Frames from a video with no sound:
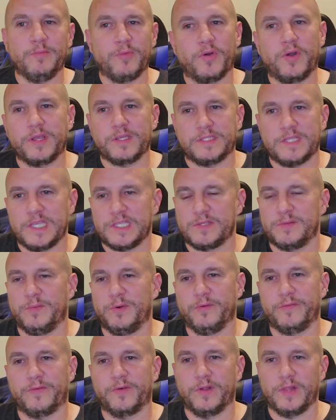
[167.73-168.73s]
More
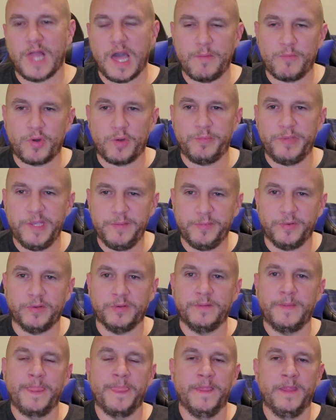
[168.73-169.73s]
accessible for a lot more
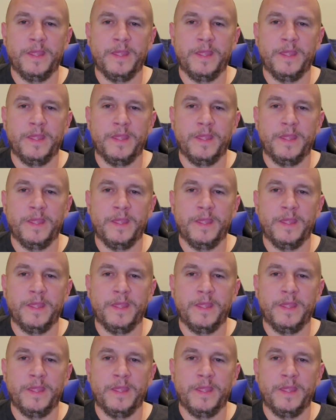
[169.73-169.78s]
people.